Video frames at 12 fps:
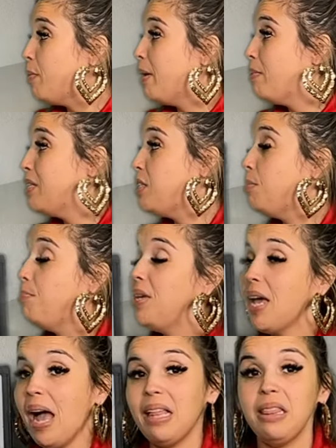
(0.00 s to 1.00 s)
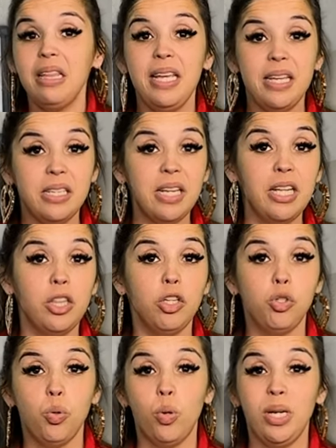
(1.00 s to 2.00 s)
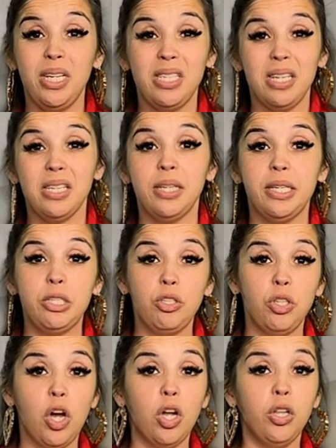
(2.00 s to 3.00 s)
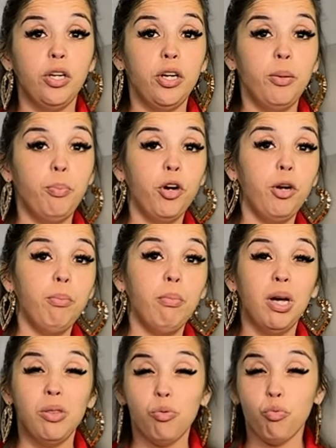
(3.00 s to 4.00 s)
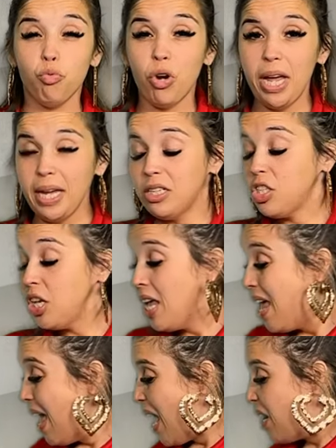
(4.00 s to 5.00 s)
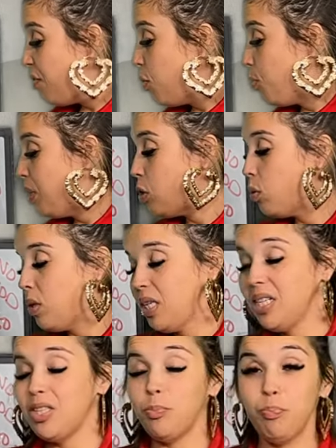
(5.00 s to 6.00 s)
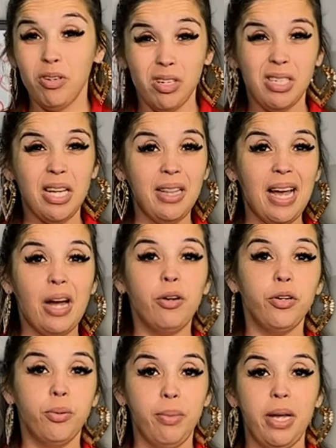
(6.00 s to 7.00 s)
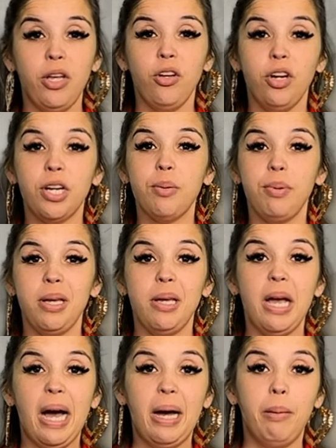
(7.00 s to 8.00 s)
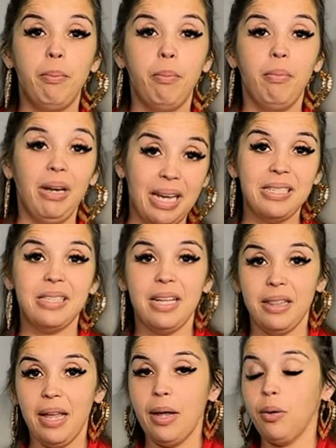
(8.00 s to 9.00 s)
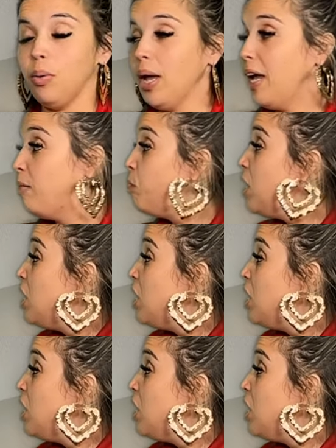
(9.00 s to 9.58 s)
payments to be at least in the $2,600 per month range. And if you put 20% down, you're mate, you're gonna be um, less than that, okay?